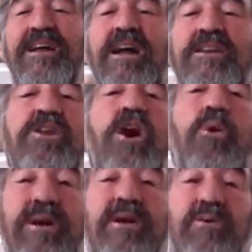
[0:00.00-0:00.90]
not
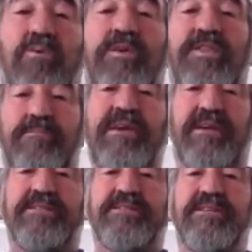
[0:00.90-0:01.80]
knowing what that
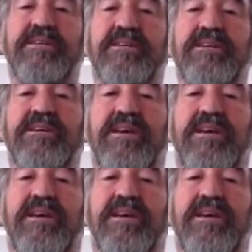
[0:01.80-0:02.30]
means.